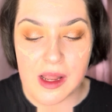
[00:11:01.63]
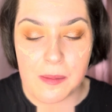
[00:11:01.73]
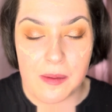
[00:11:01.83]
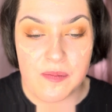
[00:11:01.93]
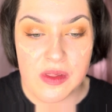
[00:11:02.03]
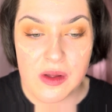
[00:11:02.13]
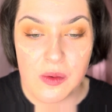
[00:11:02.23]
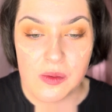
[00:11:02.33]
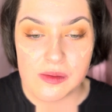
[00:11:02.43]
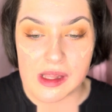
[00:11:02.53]
but
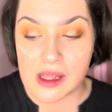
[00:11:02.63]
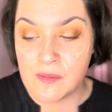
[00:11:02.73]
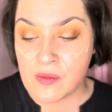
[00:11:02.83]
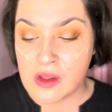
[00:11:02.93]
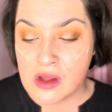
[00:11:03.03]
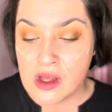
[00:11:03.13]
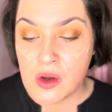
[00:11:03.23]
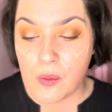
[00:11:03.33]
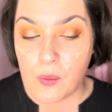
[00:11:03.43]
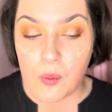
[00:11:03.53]
like
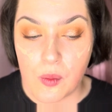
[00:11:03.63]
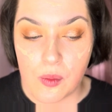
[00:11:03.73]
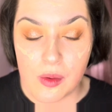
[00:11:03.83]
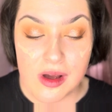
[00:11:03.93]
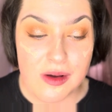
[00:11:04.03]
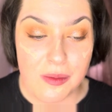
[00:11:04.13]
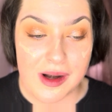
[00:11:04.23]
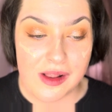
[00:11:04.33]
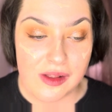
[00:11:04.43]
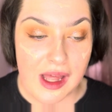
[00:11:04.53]

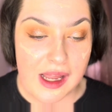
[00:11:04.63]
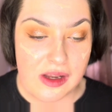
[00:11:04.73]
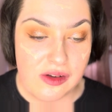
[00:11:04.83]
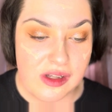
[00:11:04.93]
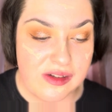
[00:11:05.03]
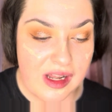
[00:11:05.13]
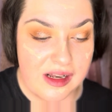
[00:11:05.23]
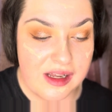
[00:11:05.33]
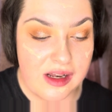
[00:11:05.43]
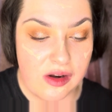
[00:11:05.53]
when I use this skin tint now,